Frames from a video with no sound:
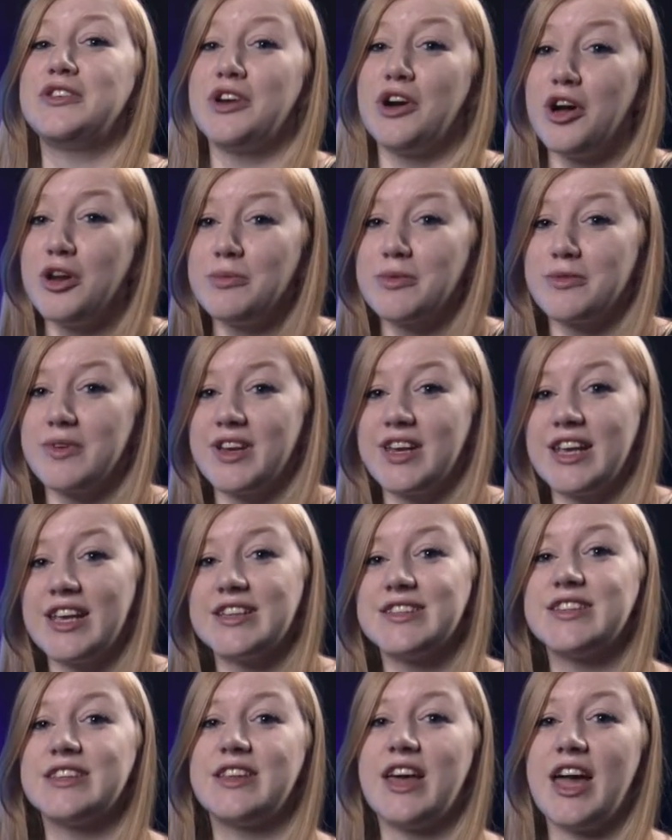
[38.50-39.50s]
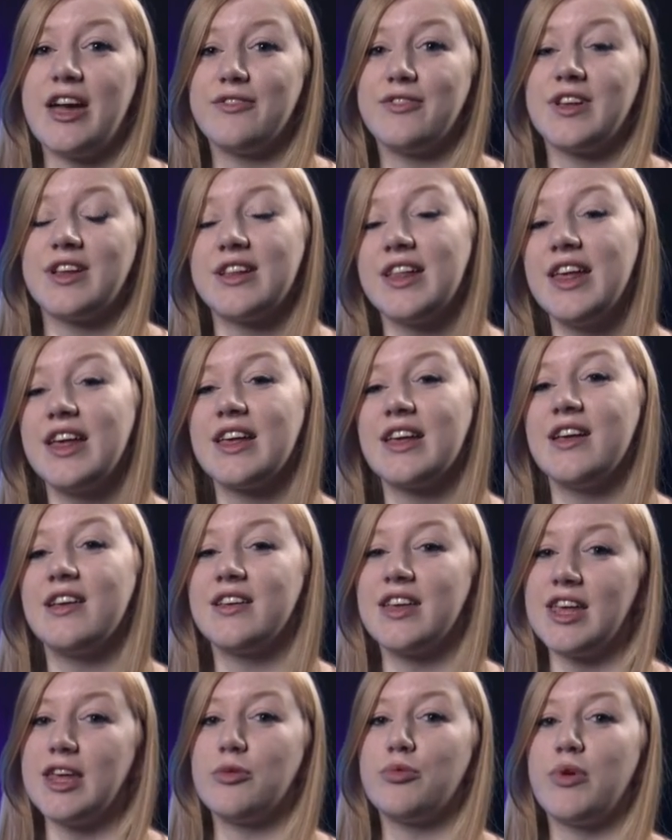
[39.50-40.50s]
tournament ready so that every click
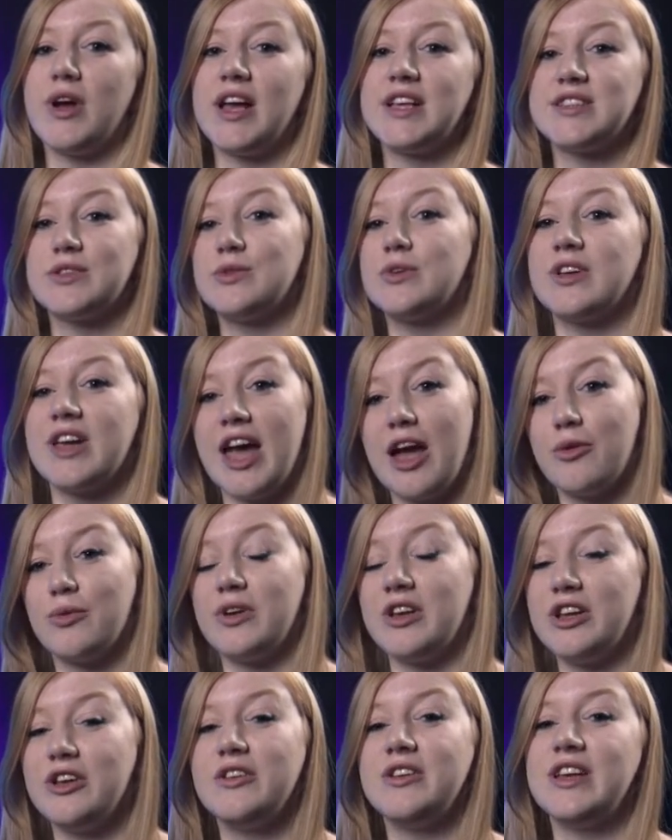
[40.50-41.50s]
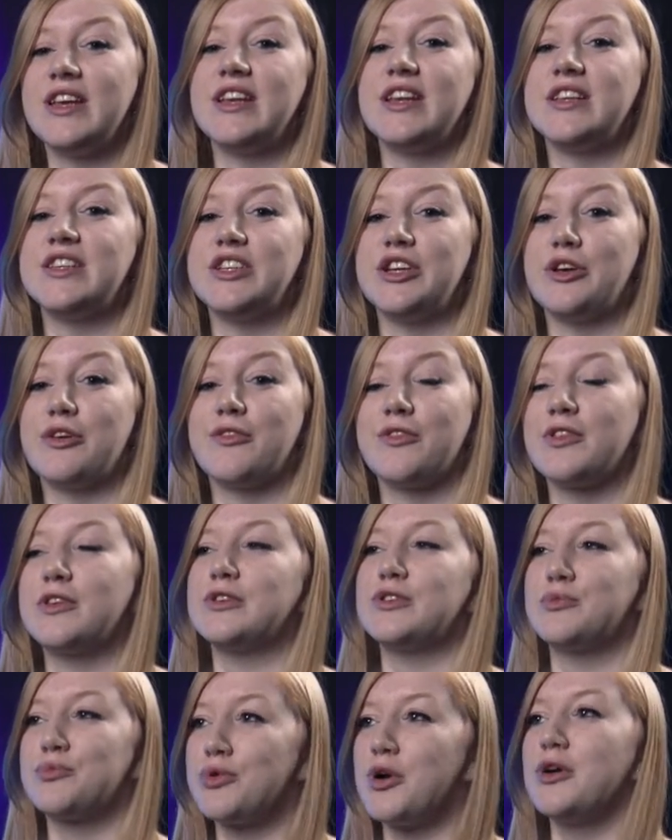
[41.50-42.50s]
and key press will count when you need it to for
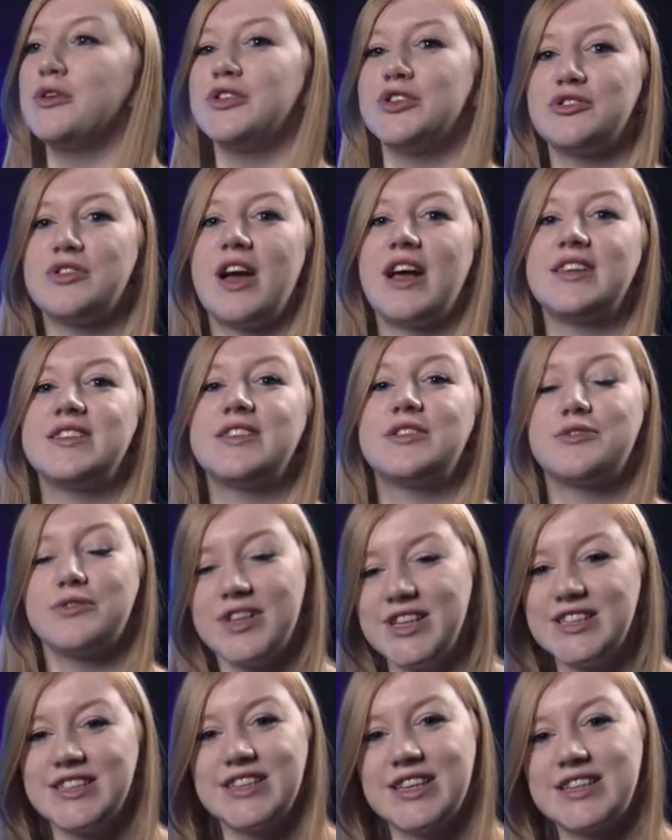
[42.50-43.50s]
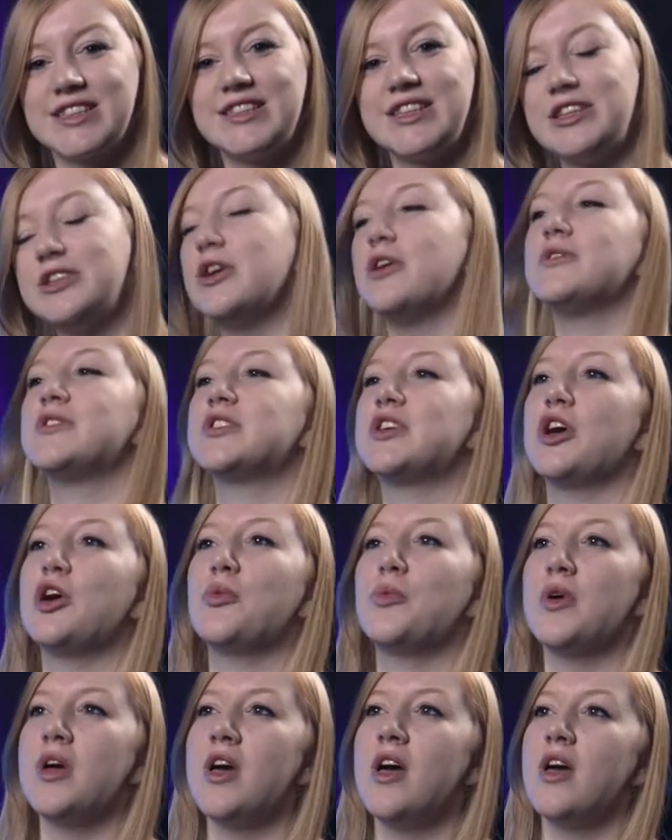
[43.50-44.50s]
those Pro Strats 360 no
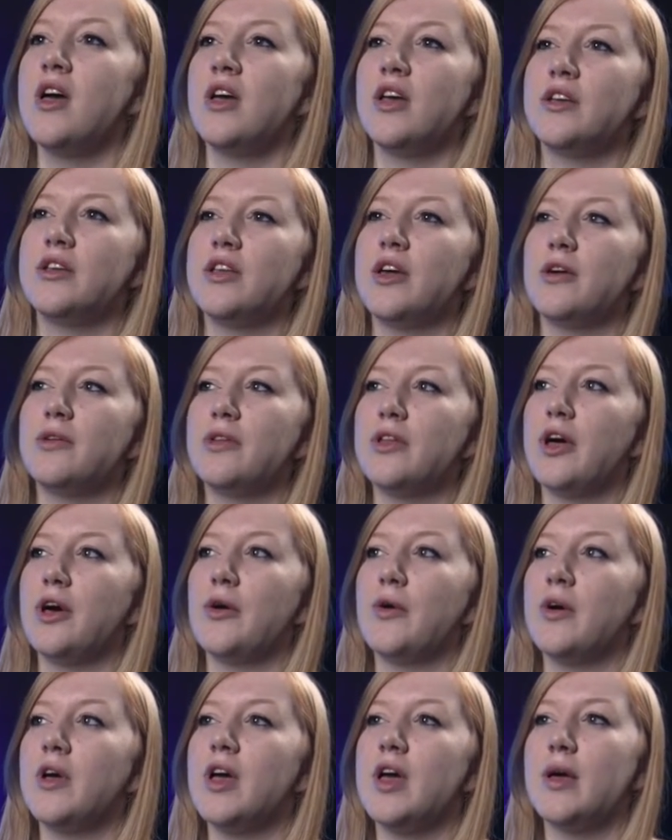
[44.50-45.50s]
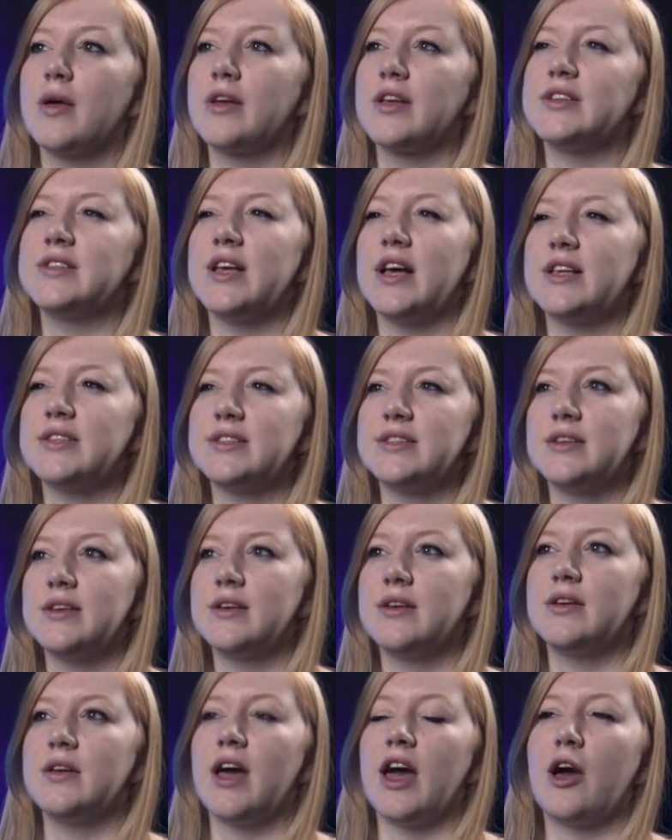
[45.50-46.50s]
scope YOLO, because that's
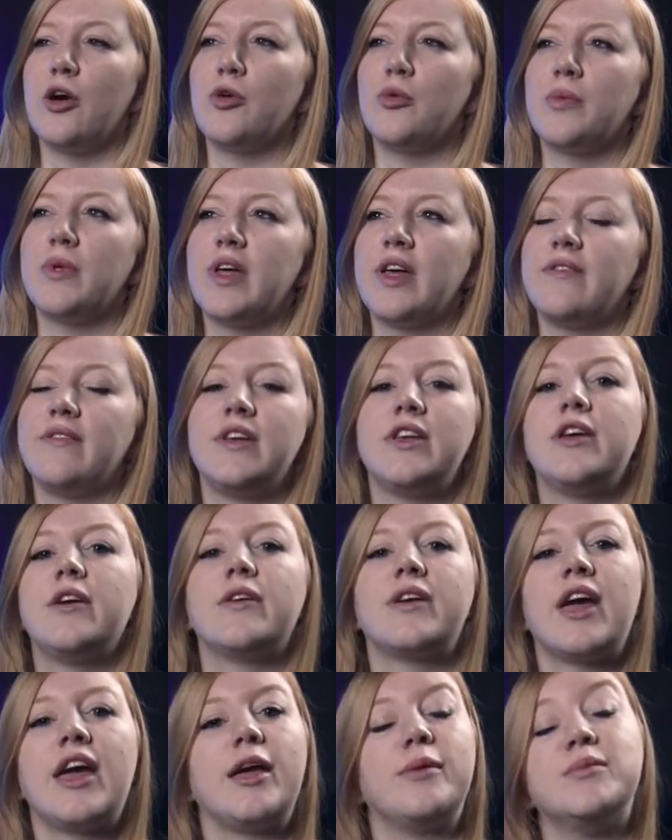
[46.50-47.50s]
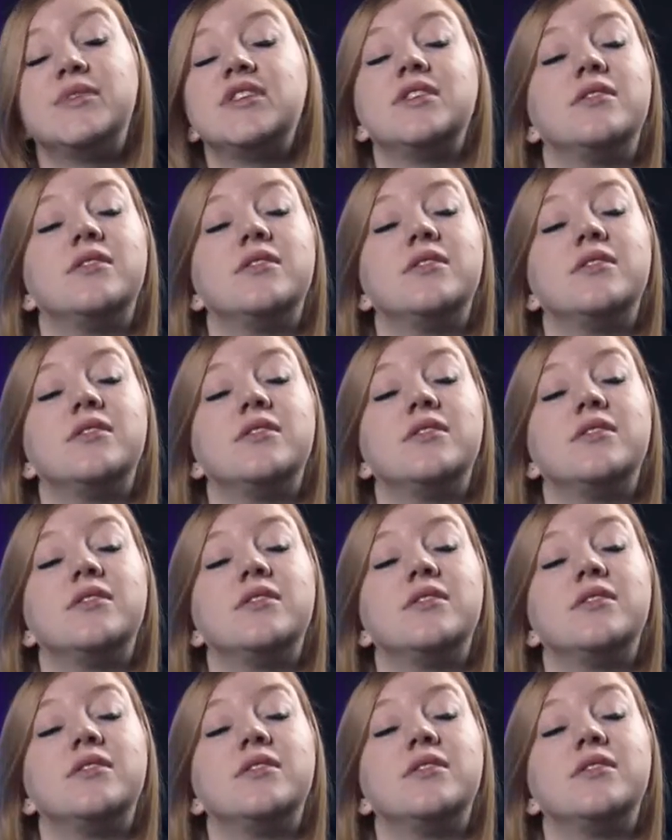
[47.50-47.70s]
how we play video games.